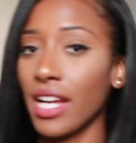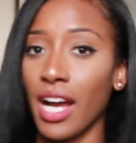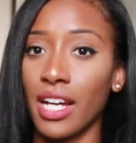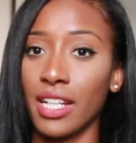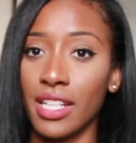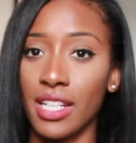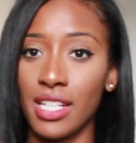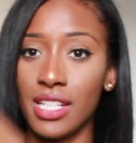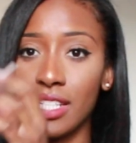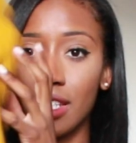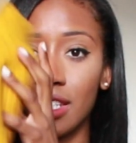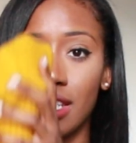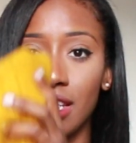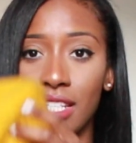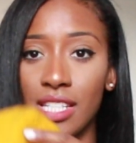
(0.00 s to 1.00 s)
got
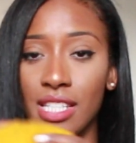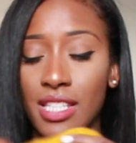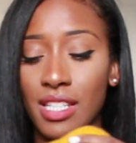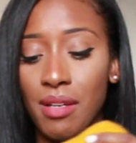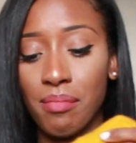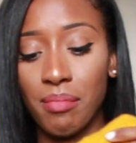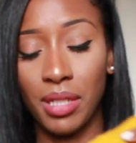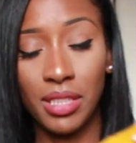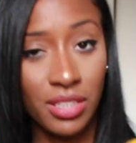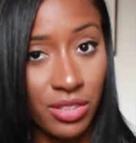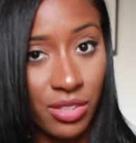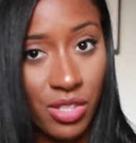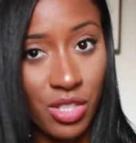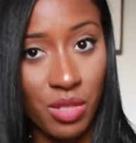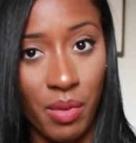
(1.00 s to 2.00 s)
is this
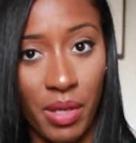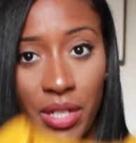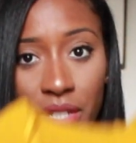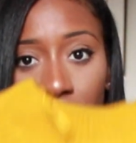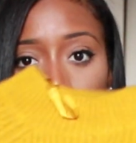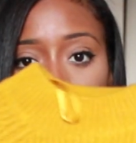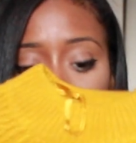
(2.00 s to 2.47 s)
mustard sweater,